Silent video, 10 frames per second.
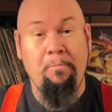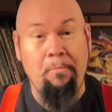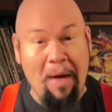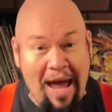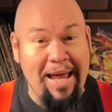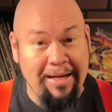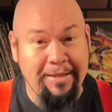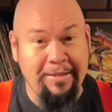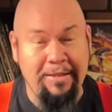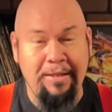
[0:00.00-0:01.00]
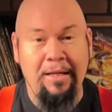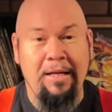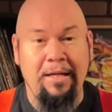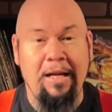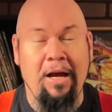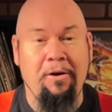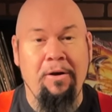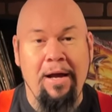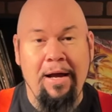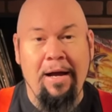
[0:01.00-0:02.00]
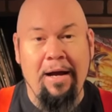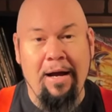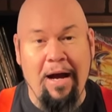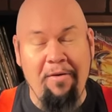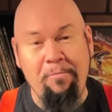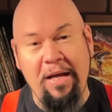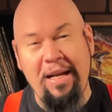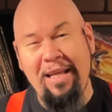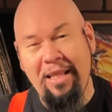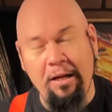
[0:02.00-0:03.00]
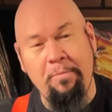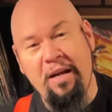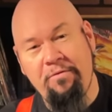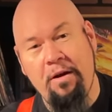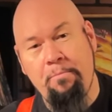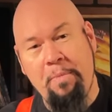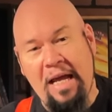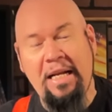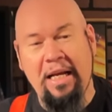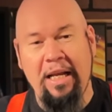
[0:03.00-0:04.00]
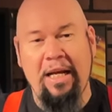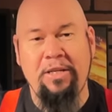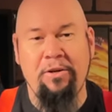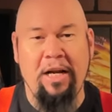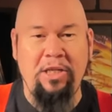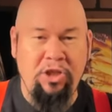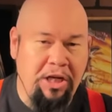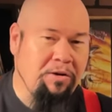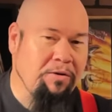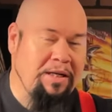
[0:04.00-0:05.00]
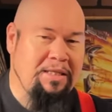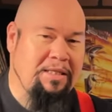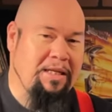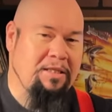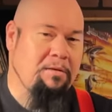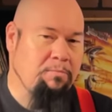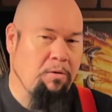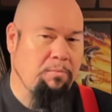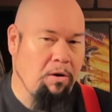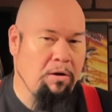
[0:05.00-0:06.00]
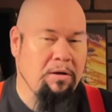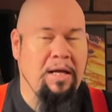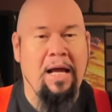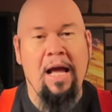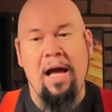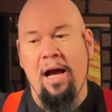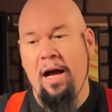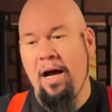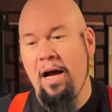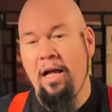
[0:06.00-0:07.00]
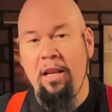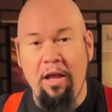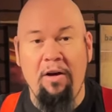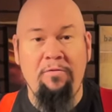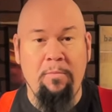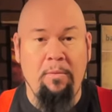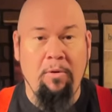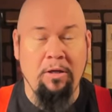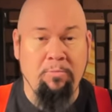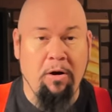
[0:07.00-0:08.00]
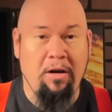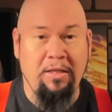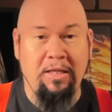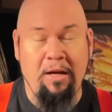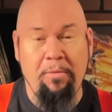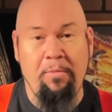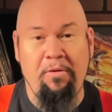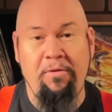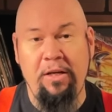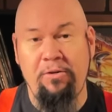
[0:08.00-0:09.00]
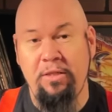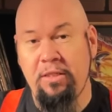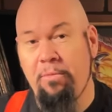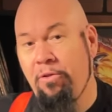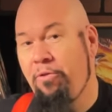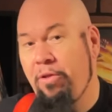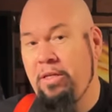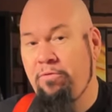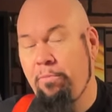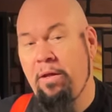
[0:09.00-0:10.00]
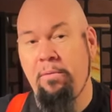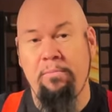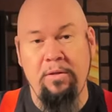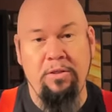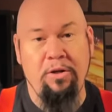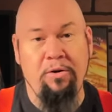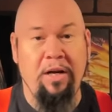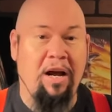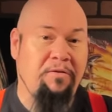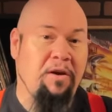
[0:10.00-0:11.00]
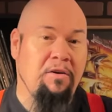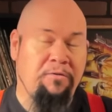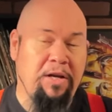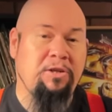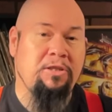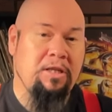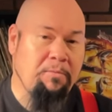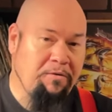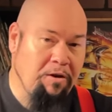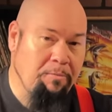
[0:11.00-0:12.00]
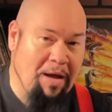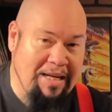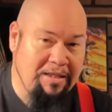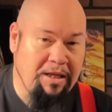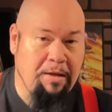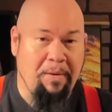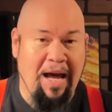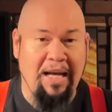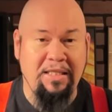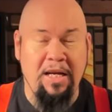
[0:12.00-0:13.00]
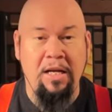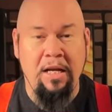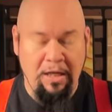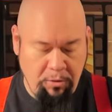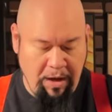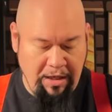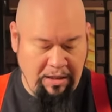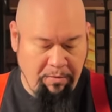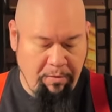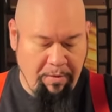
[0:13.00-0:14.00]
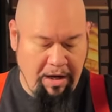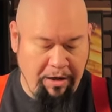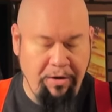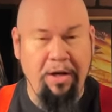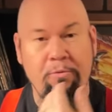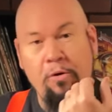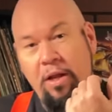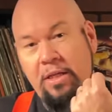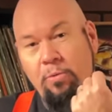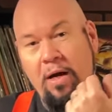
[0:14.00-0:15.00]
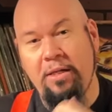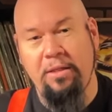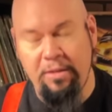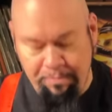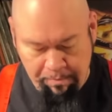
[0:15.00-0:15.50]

pens. Now, I've been a little bit of a pen collector and I generally stick to Montblanc uh, I love Montblanc products, and I'm going to be featuring some other things from them soon. And I've featured some of their pens in the past, as well as some of my unique Rolex watches.